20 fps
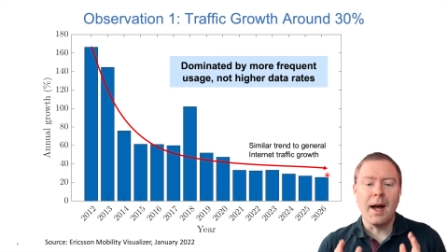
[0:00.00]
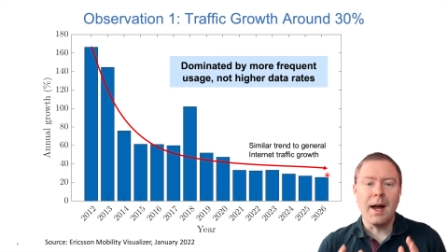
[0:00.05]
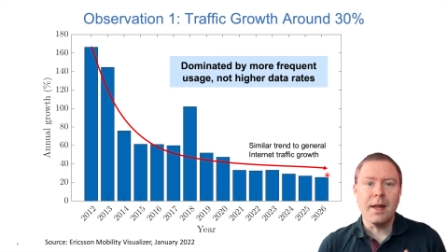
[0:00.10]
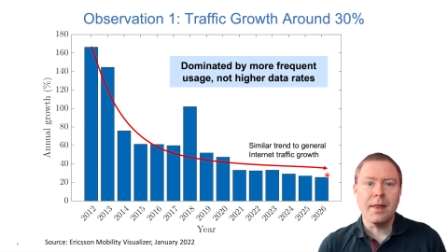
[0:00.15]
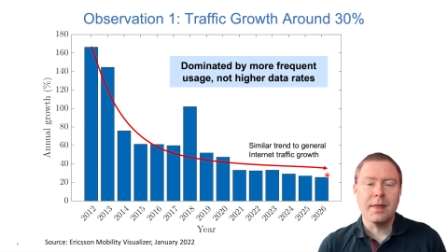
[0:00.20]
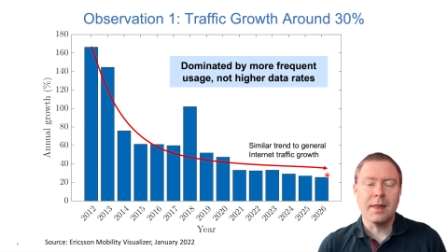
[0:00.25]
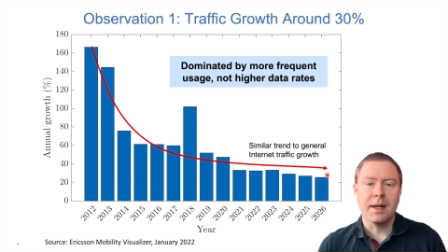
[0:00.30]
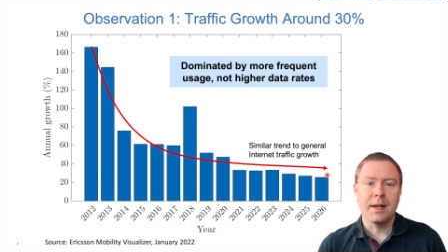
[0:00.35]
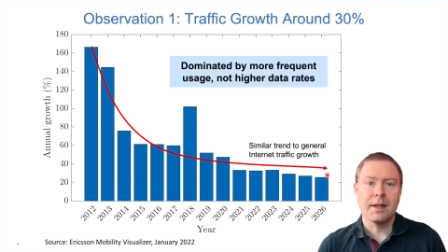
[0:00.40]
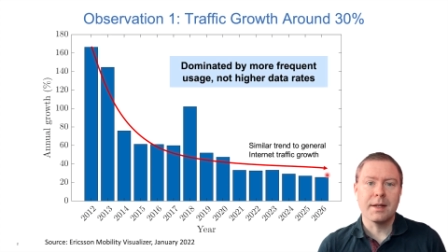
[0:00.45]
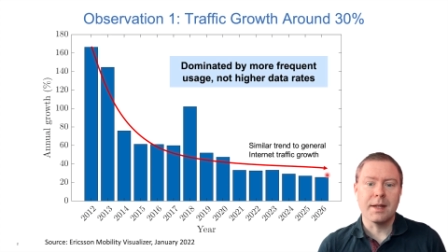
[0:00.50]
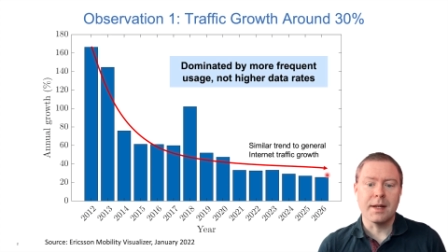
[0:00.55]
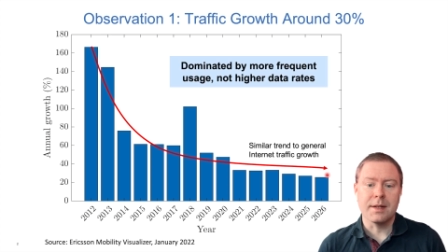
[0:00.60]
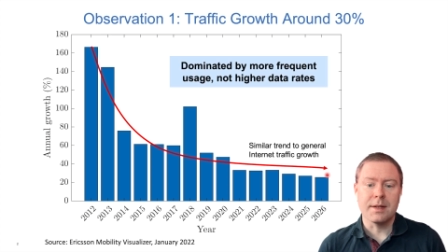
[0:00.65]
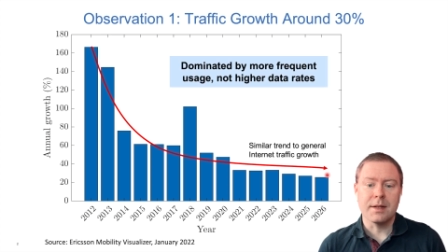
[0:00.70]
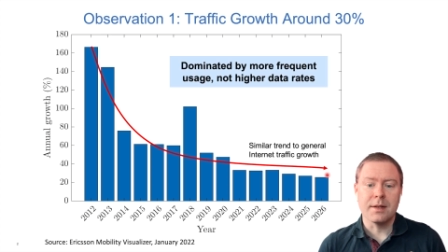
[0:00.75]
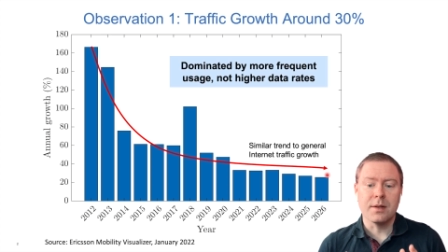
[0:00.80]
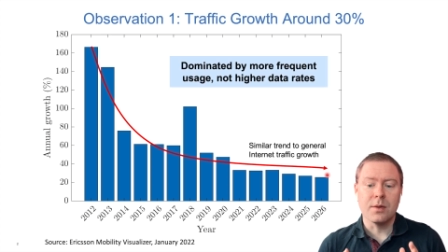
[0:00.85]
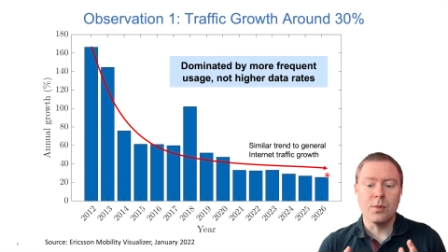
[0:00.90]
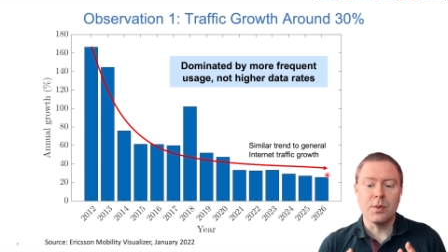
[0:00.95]
I think
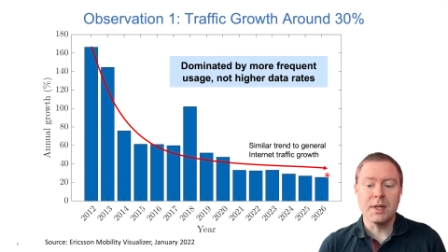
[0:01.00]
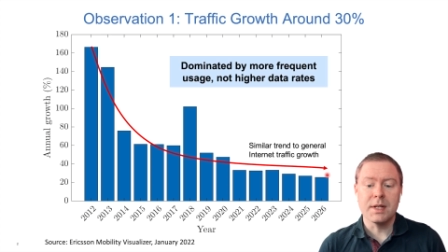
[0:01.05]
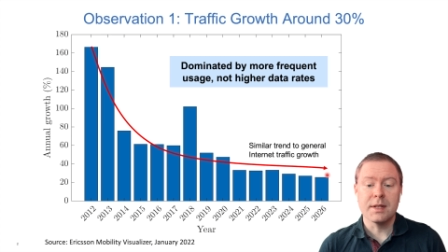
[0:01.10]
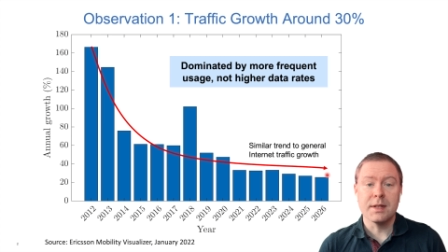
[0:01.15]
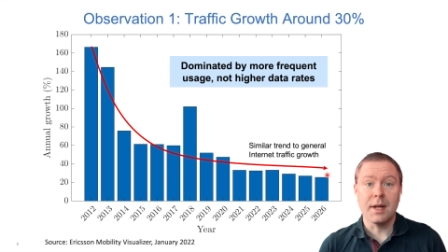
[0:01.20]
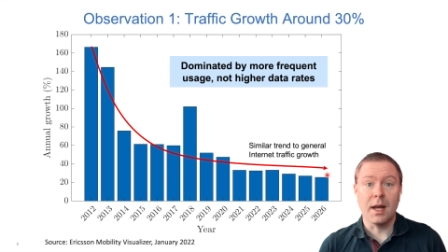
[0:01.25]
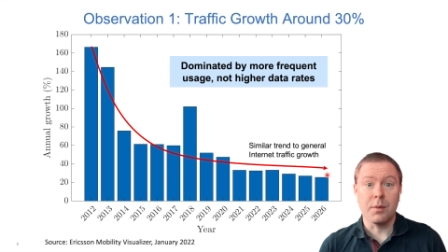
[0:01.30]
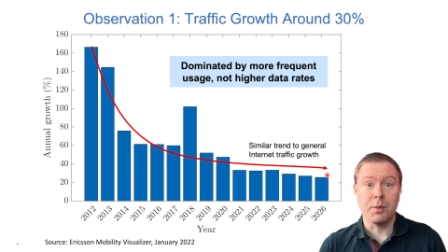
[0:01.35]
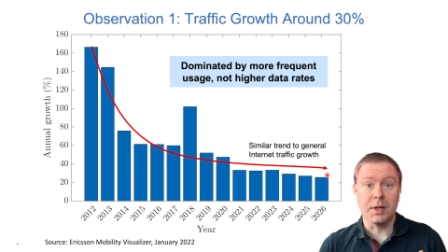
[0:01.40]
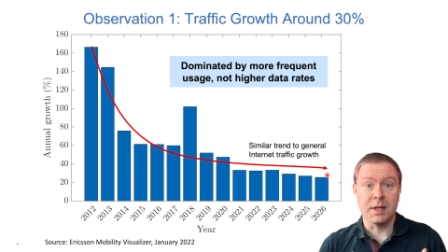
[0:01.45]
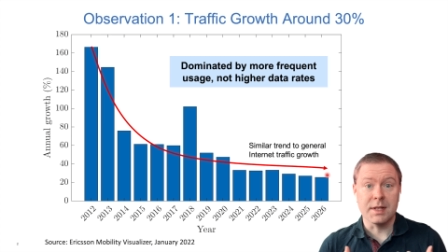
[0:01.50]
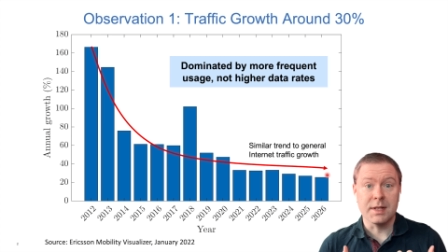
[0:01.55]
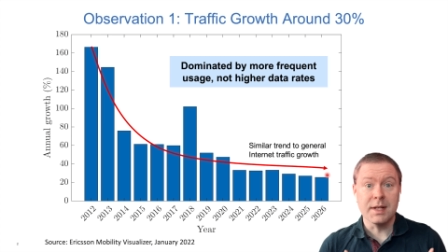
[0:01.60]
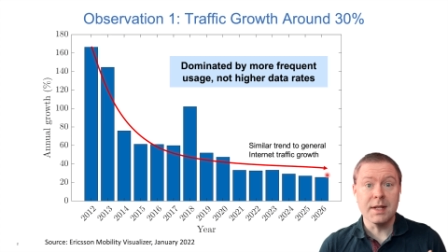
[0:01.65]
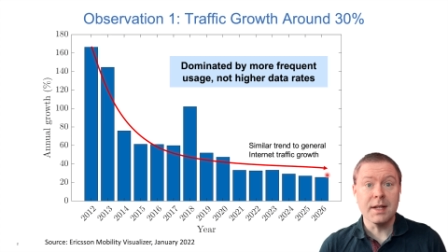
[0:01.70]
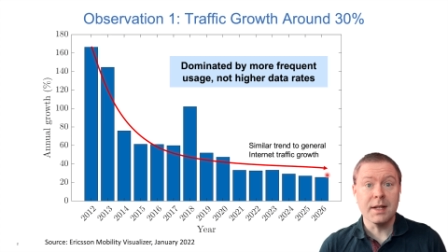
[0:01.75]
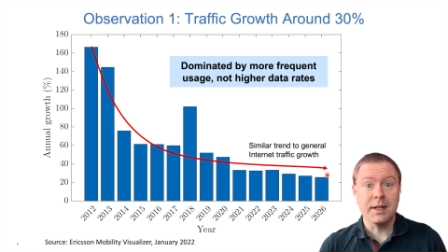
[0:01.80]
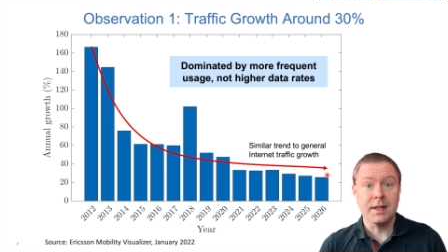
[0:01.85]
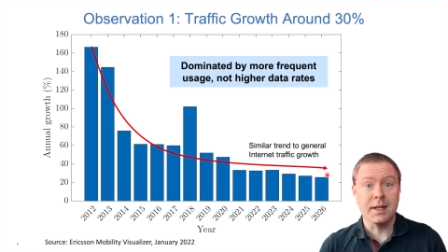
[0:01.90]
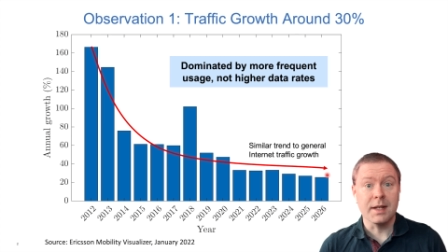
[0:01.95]
that the reason that we're
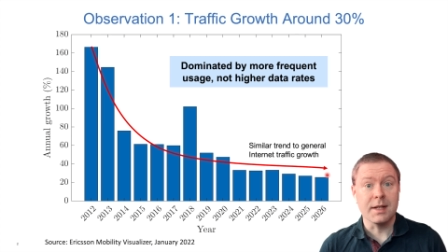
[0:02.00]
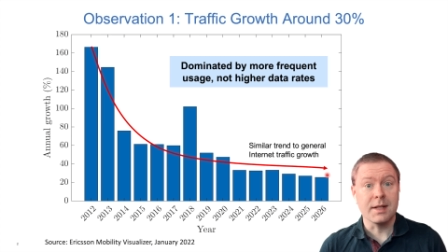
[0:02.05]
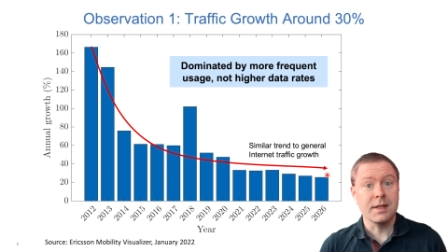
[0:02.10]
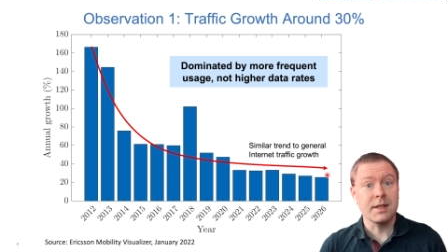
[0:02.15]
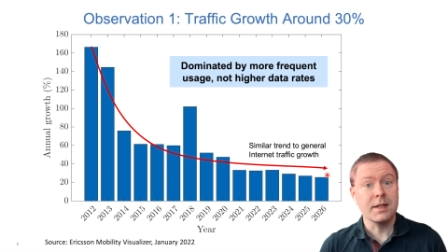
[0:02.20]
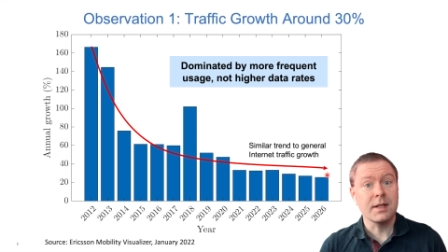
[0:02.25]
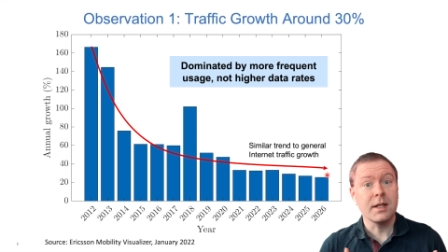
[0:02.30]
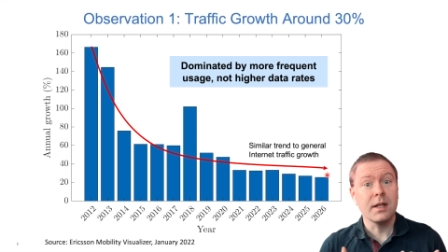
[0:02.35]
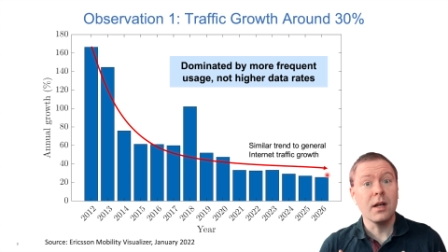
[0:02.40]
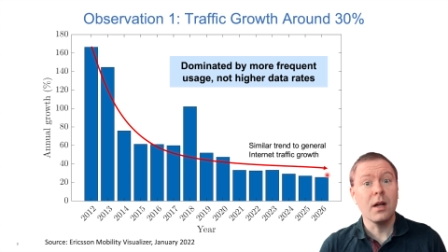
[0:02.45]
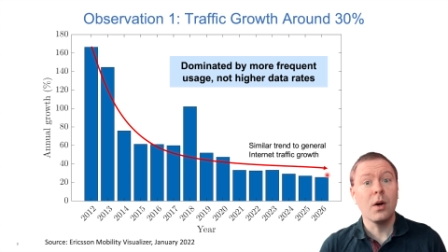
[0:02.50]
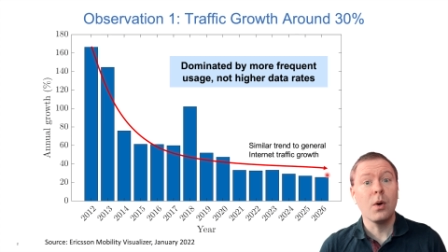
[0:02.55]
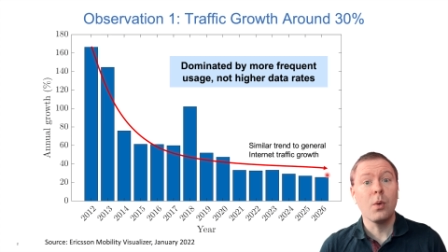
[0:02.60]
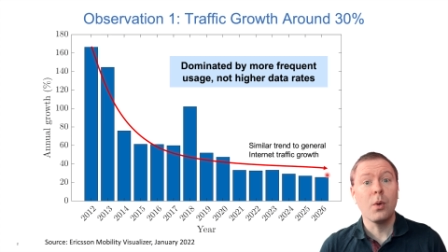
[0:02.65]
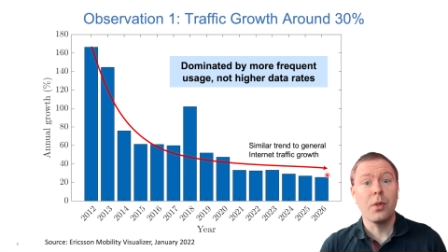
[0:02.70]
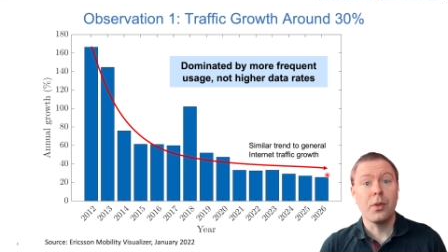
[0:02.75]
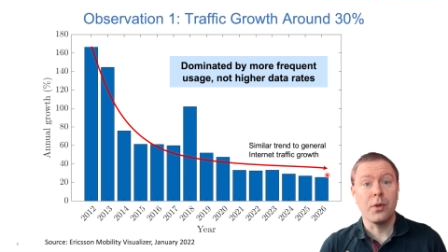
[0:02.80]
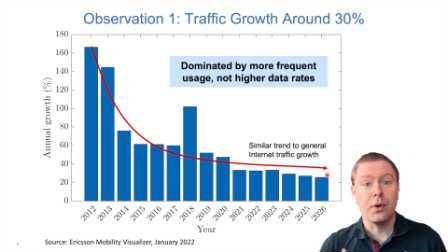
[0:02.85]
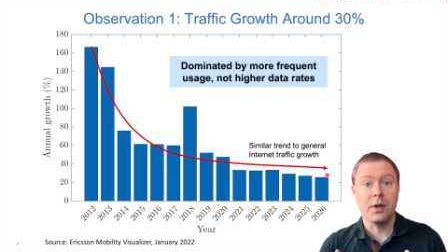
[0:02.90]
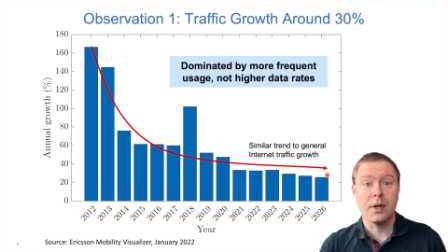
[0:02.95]
seeing this
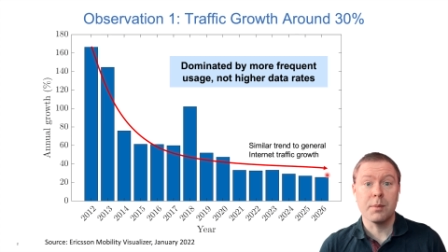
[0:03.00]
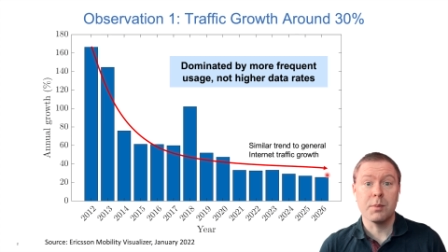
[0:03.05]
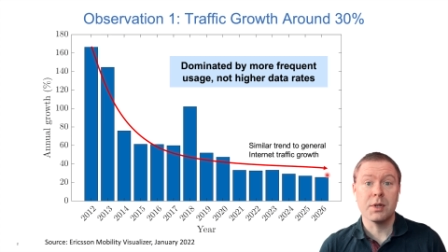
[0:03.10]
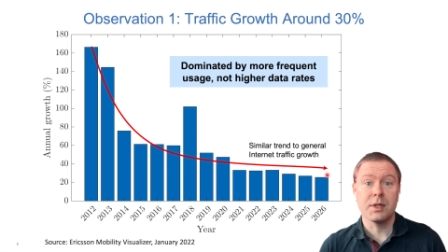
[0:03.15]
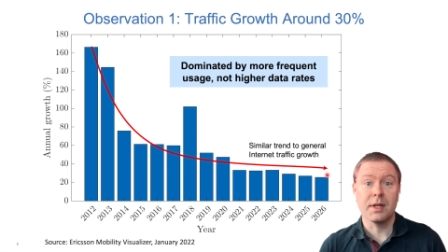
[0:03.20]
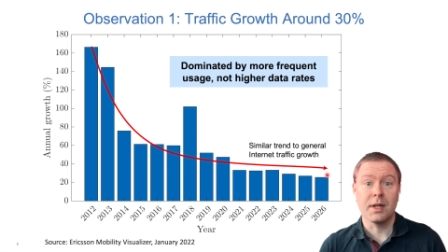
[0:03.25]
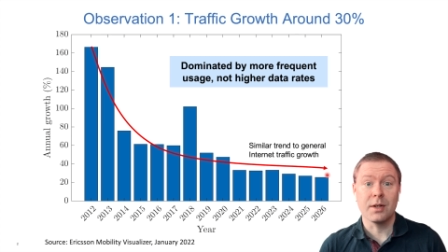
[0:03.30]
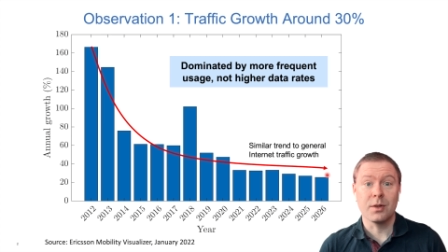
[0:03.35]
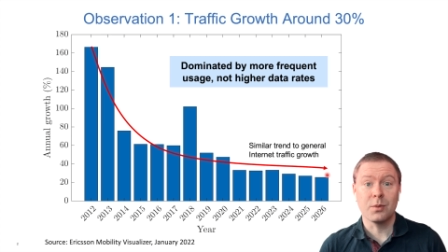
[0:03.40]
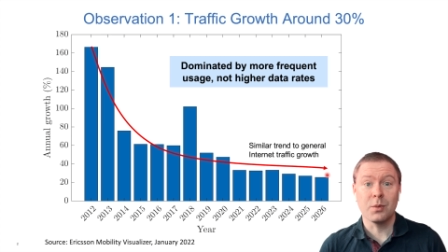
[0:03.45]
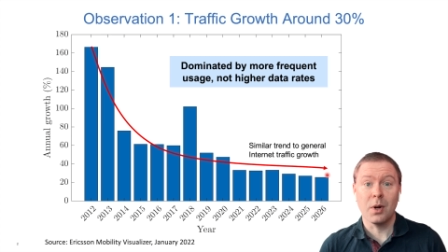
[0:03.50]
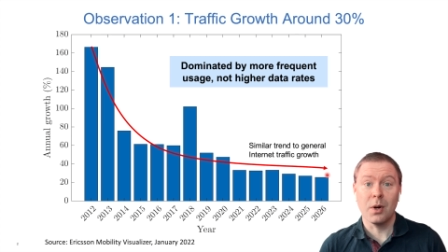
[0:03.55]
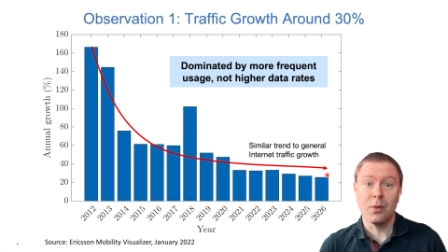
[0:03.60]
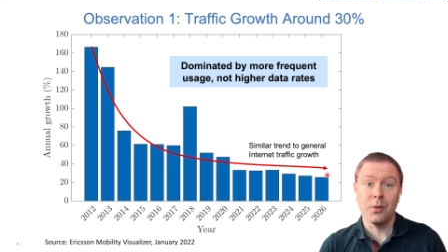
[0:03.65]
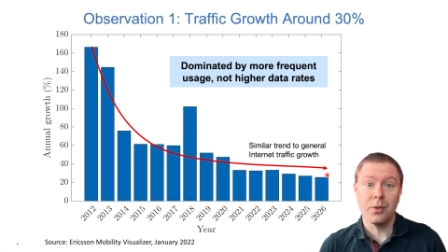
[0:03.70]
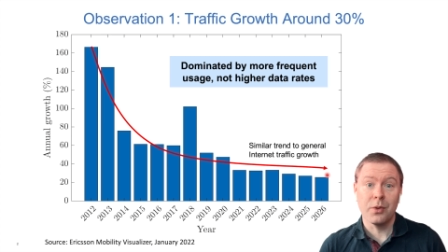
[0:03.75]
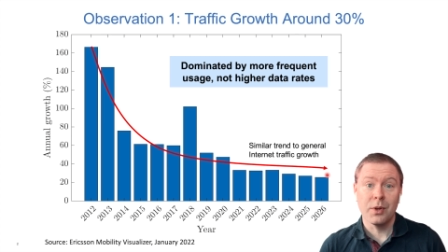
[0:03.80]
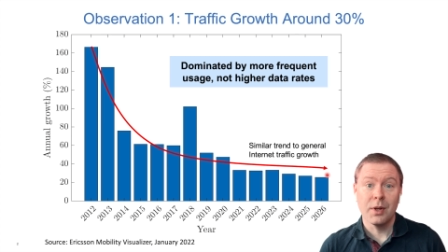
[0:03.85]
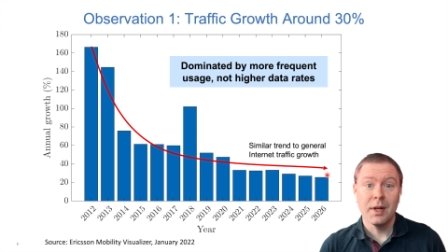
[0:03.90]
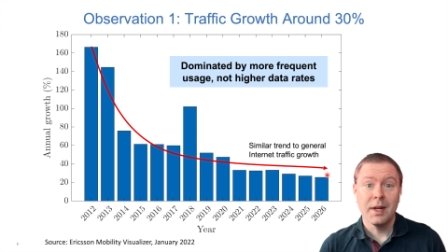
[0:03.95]
slow 30%
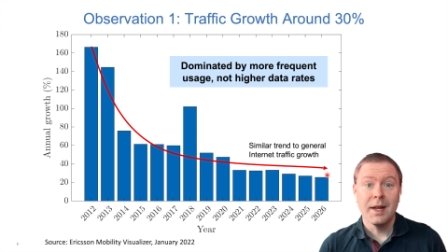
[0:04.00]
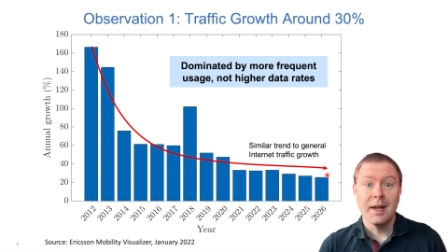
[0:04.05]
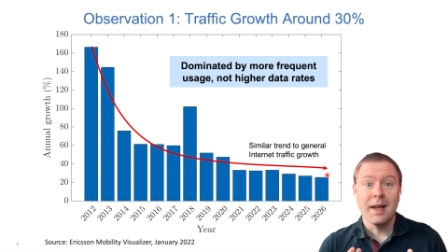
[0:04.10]
growth